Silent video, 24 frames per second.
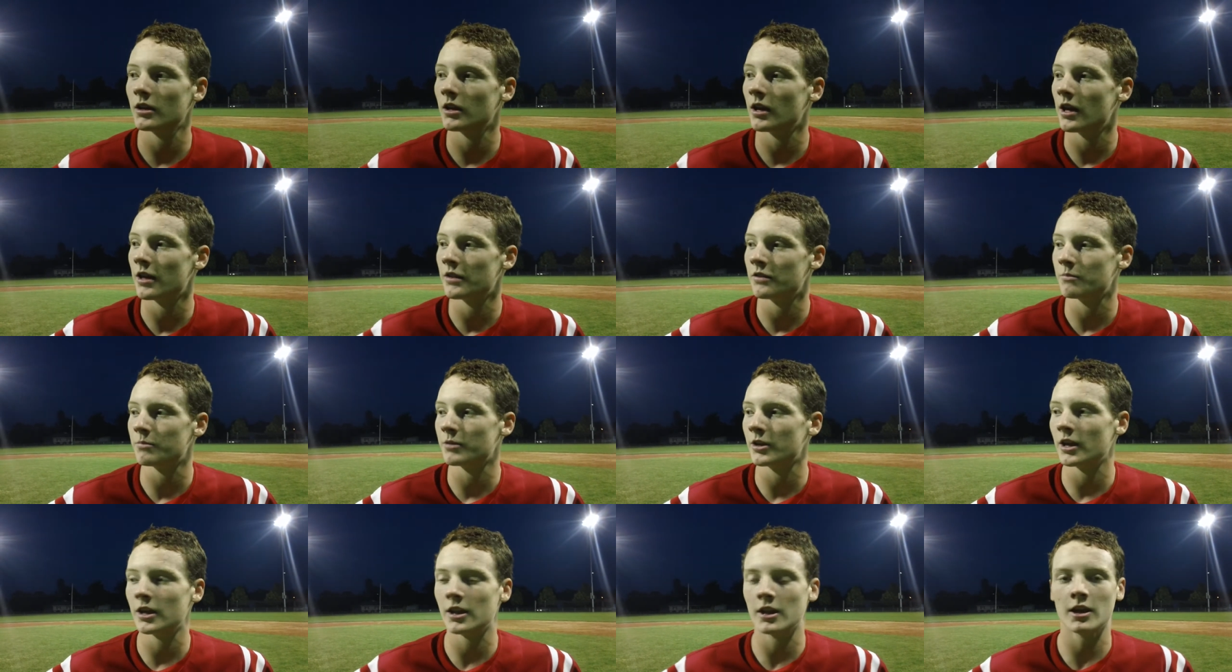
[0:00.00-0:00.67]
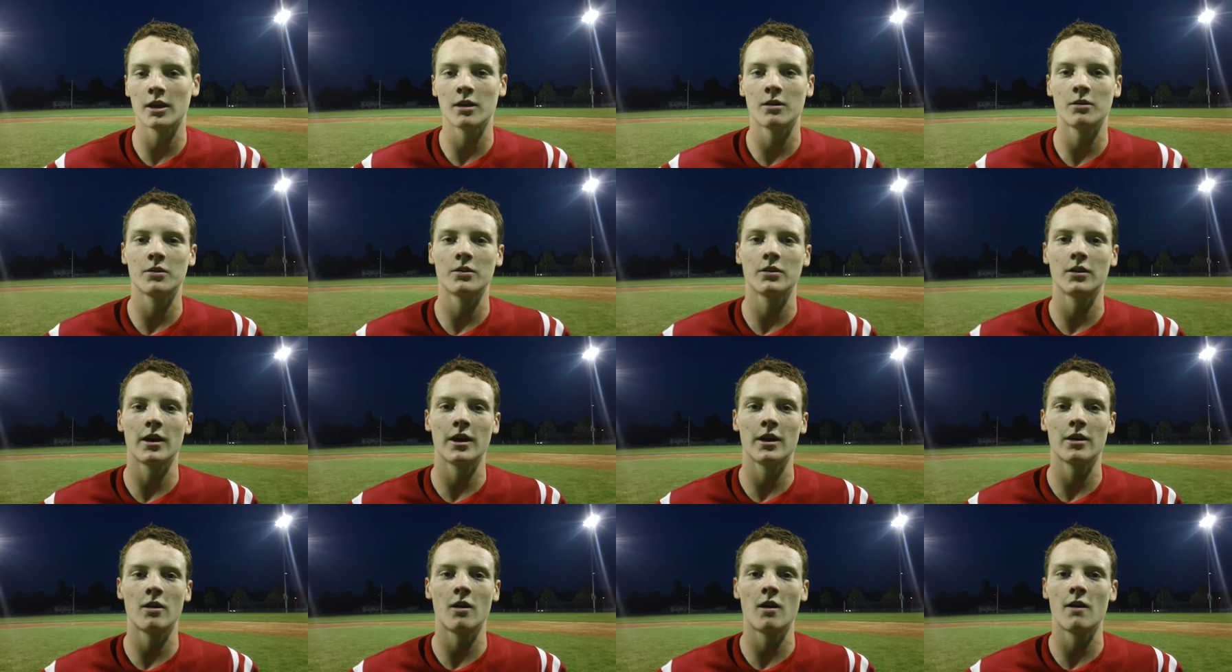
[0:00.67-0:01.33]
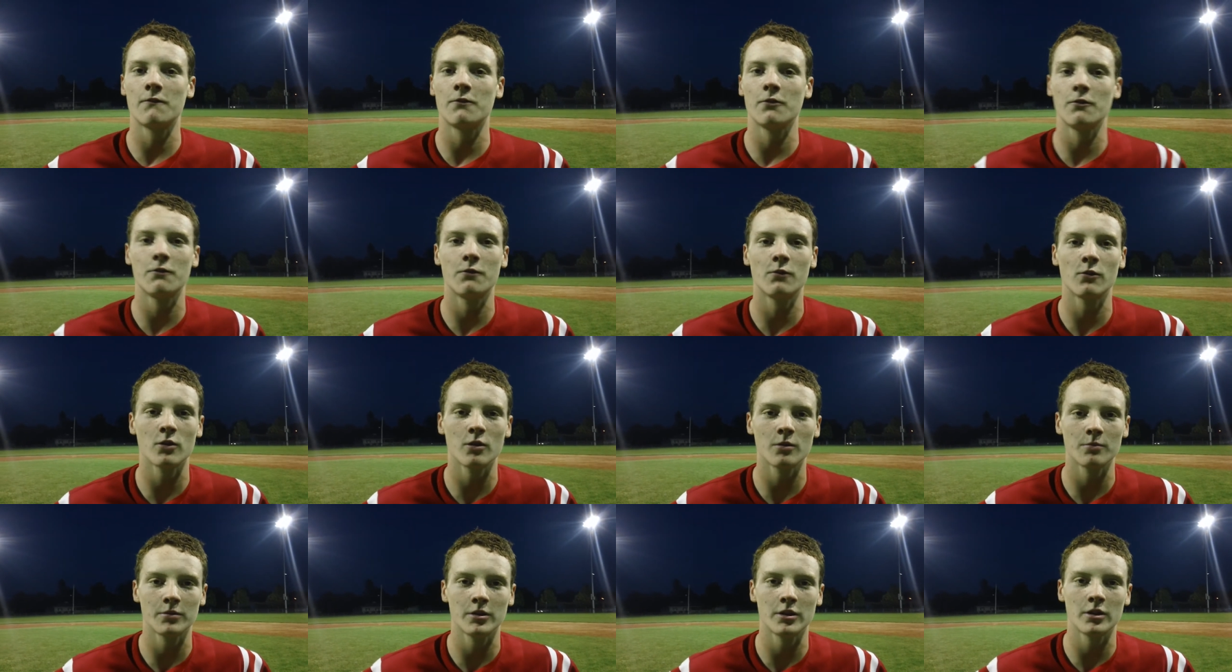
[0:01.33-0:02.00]
at the beginning, I had an awful
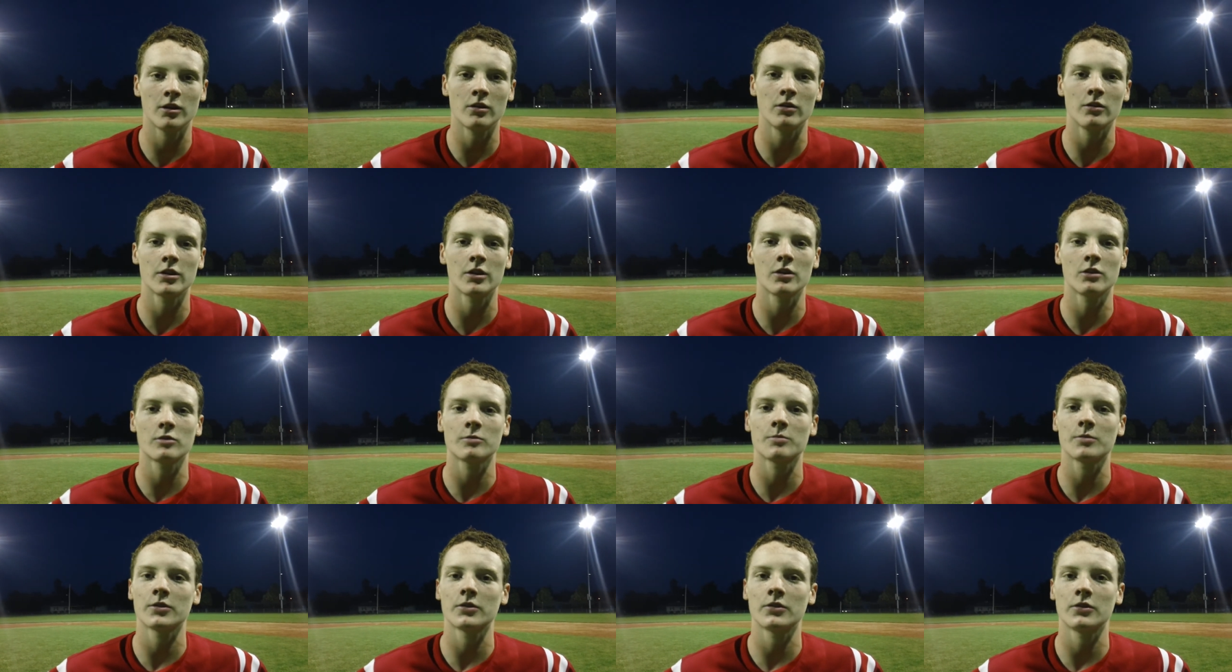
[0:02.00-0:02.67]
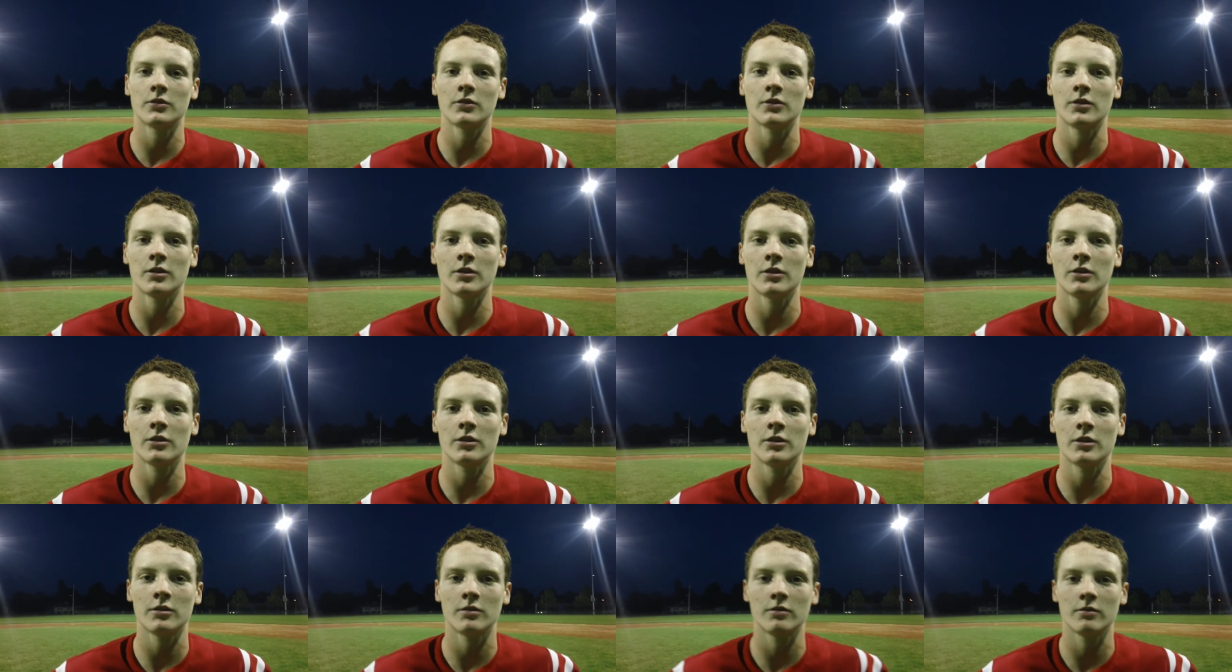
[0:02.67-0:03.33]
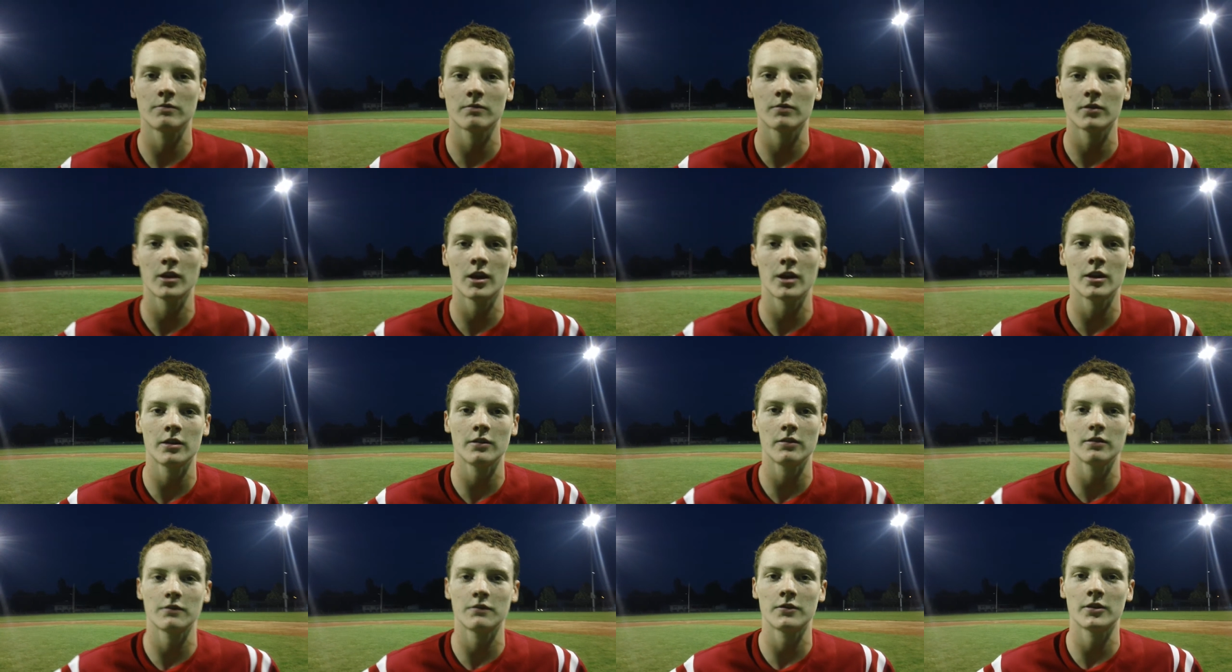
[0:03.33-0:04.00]
form, you know, and this person's done good. Got
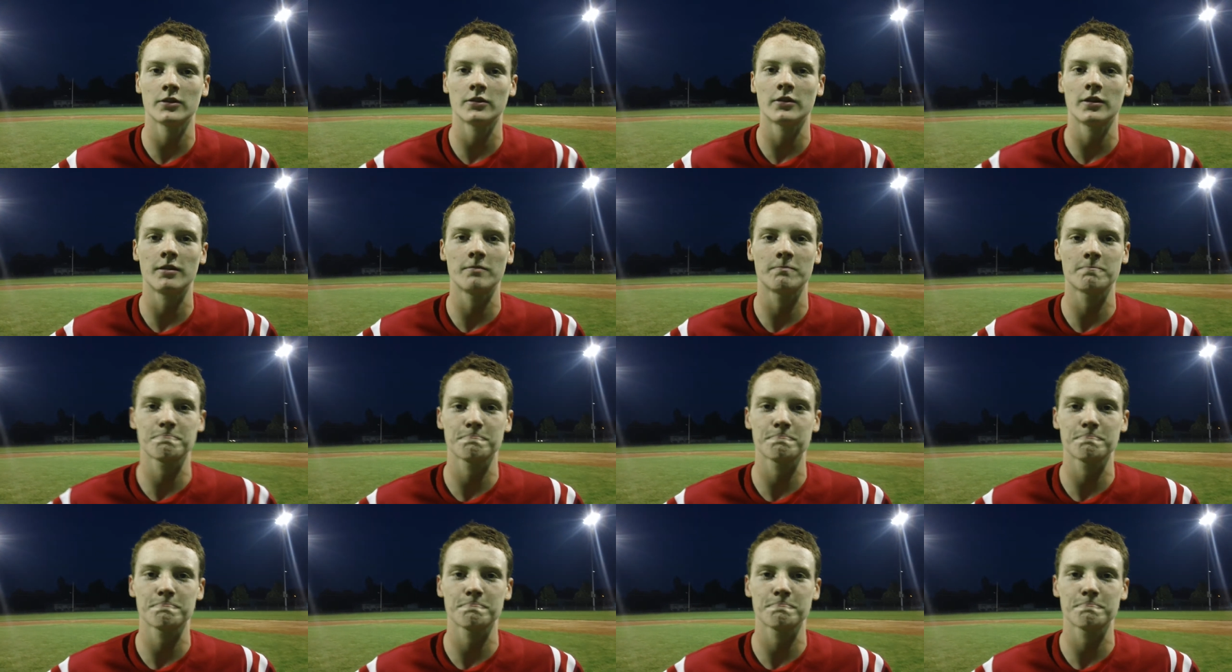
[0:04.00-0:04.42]
it fixed up.